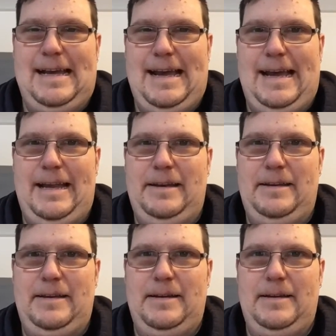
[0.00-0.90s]
And
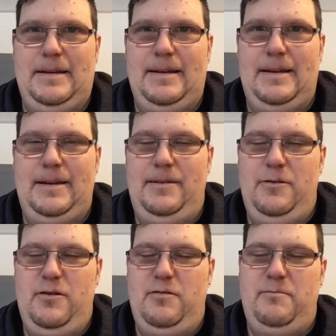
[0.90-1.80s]

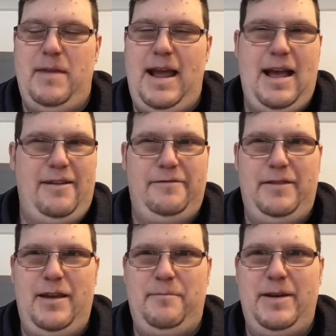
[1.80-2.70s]
you may have
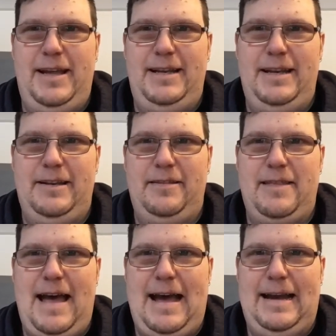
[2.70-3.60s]
the opinion
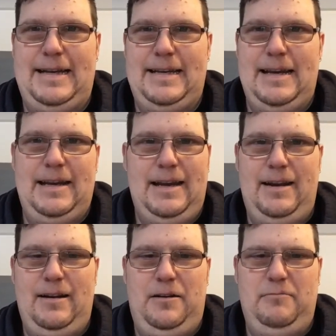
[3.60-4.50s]
that,
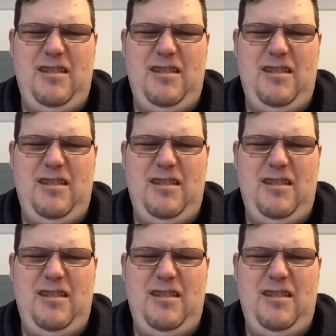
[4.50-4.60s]
you know,